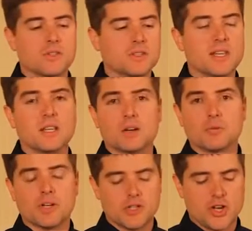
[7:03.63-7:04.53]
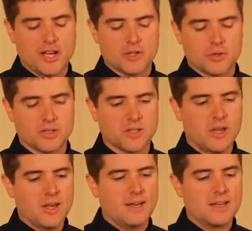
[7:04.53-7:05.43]
So you see a lot of ricochet injuries,
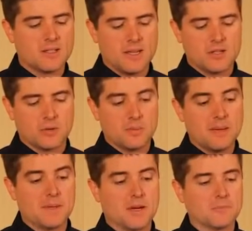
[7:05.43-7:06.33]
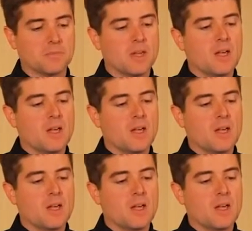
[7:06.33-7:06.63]
and that's the danger of the BB gun.